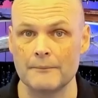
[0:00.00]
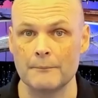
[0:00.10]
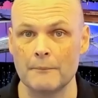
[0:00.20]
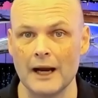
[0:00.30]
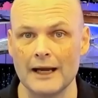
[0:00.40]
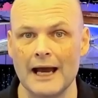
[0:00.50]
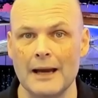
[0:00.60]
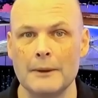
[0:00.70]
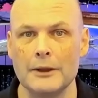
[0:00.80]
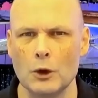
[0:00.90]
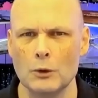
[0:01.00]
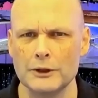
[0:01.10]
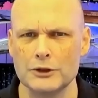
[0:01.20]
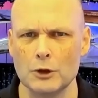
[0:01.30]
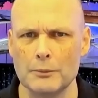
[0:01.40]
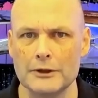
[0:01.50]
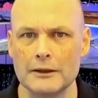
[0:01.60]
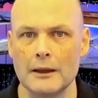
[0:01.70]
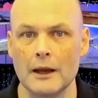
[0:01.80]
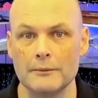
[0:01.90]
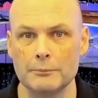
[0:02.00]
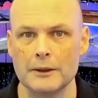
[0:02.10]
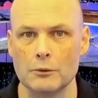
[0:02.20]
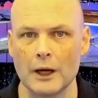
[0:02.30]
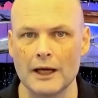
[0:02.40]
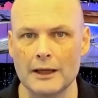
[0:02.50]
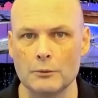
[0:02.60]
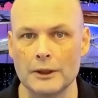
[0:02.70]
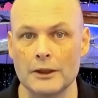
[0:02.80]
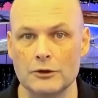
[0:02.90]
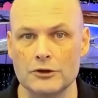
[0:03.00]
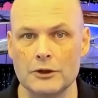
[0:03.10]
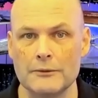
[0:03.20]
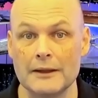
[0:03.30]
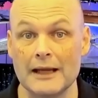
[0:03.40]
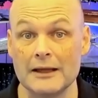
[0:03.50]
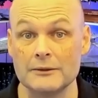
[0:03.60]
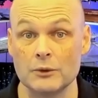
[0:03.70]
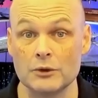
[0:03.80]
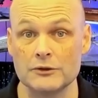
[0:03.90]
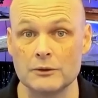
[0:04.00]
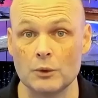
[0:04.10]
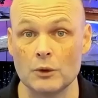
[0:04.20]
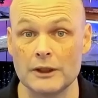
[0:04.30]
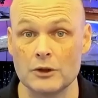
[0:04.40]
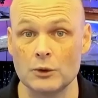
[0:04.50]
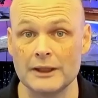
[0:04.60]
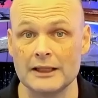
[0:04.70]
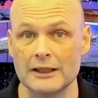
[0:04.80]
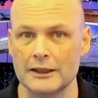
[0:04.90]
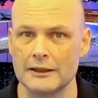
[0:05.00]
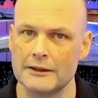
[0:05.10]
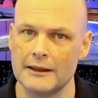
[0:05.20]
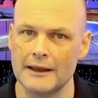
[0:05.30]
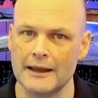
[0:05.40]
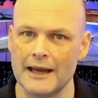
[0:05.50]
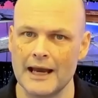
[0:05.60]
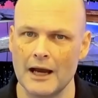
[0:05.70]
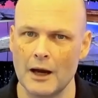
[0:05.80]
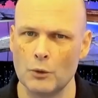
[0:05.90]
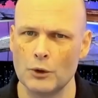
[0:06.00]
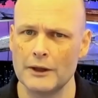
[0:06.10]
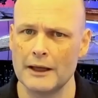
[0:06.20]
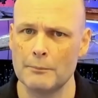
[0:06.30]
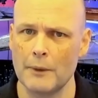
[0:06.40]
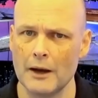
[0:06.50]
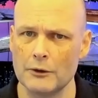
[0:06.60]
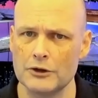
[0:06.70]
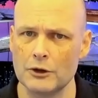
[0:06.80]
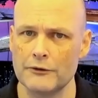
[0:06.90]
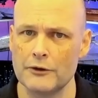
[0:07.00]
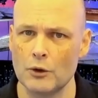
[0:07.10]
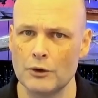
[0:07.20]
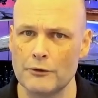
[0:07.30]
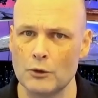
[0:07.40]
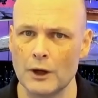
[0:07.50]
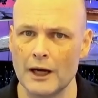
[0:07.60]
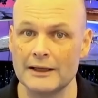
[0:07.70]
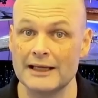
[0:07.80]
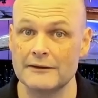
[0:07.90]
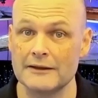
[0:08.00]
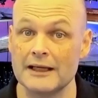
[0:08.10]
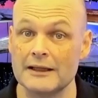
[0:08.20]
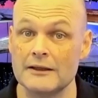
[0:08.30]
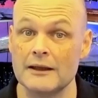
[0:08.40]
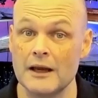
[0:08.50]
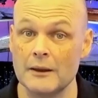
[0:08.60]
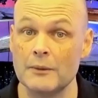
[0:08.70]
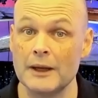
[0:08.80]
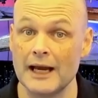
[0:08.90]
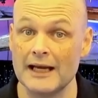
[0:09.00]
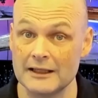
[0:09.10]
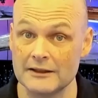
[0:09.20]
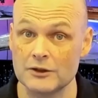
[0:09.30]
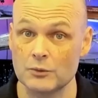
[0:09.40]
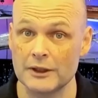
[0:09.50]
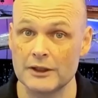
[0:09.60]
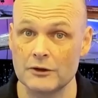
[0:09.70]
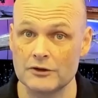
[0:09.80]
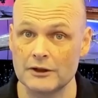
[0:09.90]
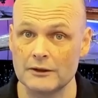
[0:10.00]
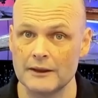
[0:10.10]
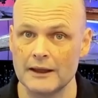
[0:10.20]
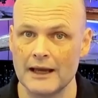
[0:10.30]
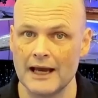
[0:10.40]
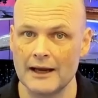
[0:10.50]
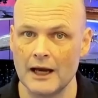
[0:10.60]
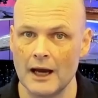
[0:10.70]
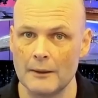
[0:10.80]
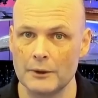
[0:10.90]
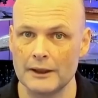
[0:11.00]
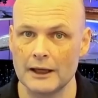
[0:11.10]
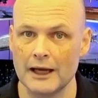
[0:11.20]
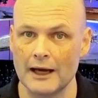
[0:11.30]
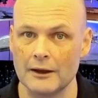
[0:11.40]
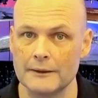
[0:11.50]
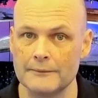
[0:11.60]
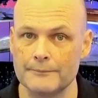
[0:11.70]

My name is Orin Thomas. I've been writing Windows Server textbooks for more than 20 years, and I work at Microsoft on a variety of things related to Windows Server and hybrid cloud.